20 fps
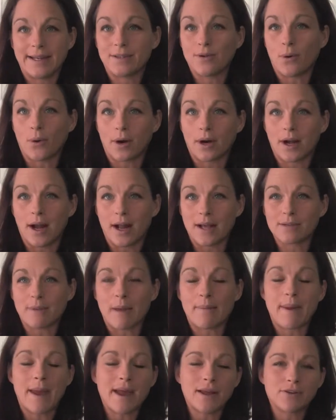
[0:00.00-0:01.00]
need to organize
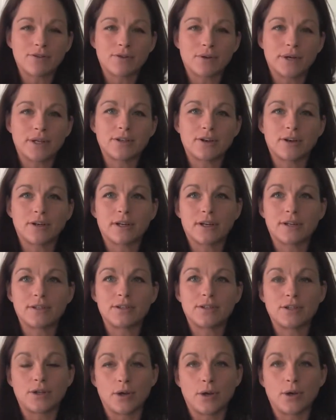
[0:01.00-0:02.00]
my pantry turned
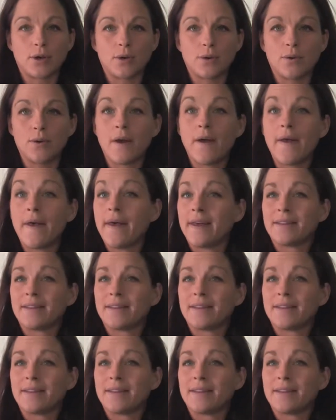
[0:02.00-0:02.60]
into,